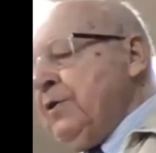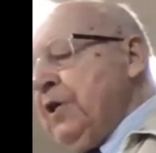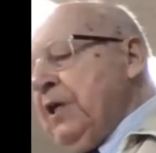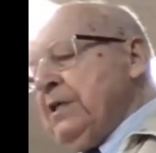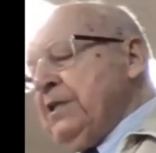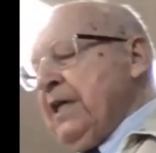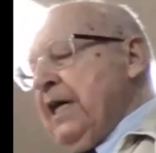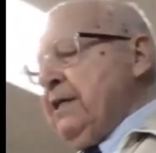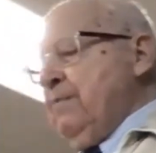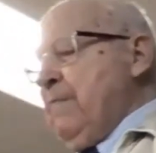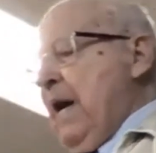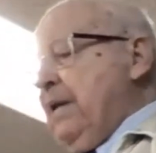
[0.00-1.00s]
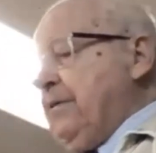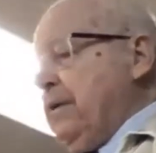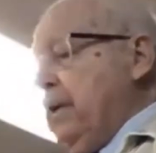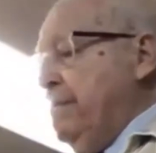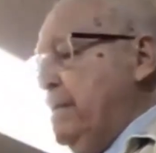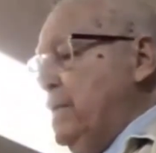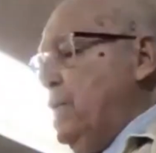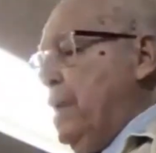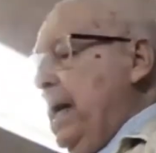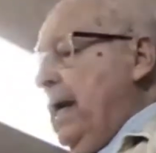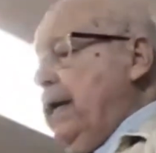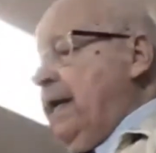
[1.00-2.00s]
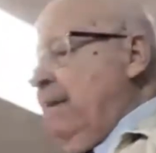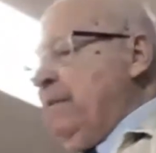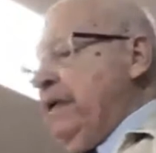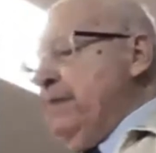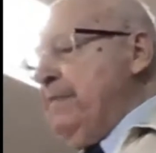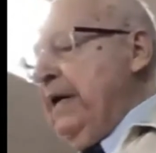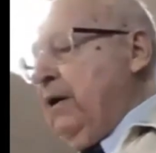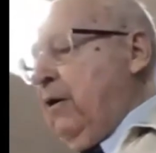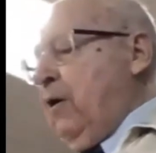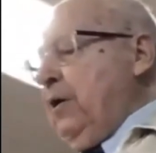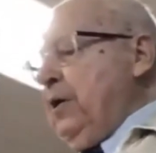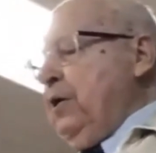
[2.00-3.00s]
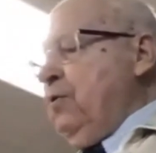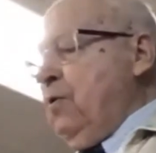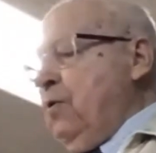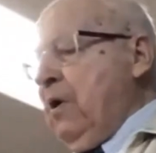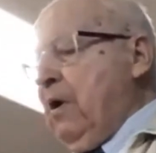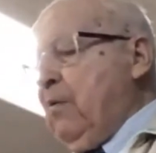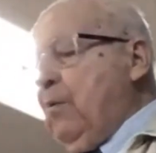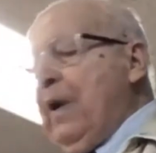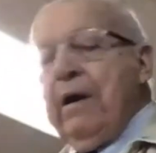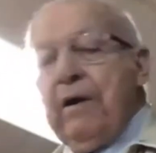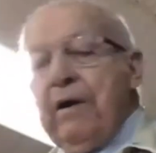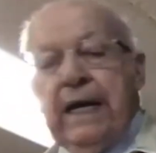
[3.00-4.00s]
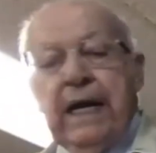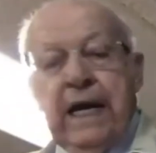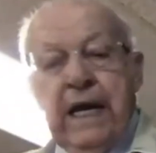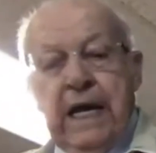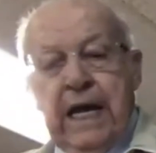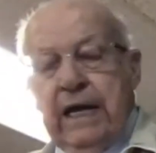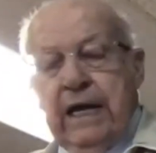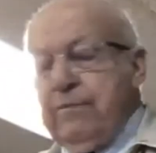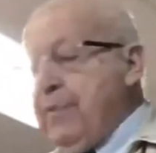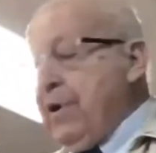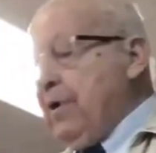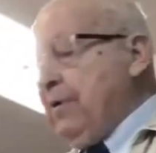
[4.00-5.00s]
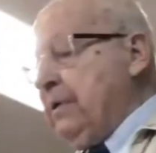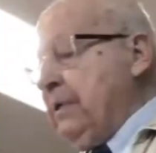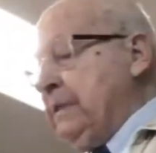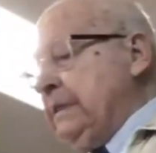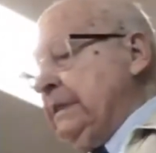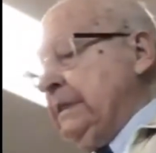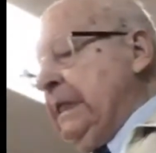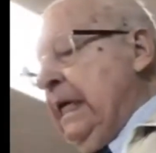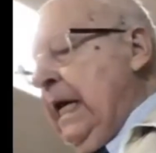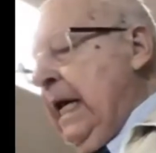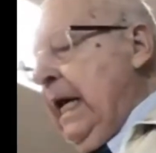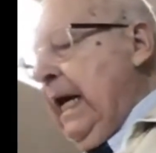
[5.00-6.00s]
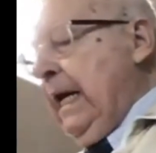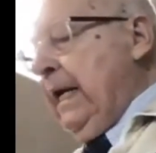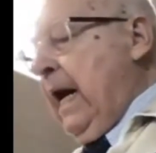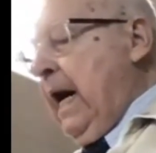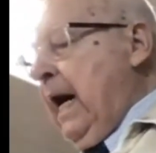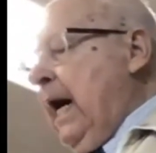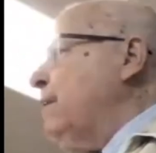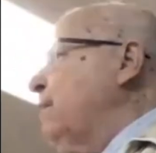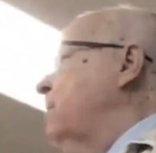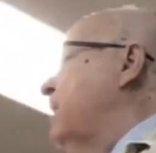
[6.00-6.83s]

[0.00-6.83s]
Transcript: Jesus says in Matthew 11, 28, Come unto me, all you who are weary and burdened, and I will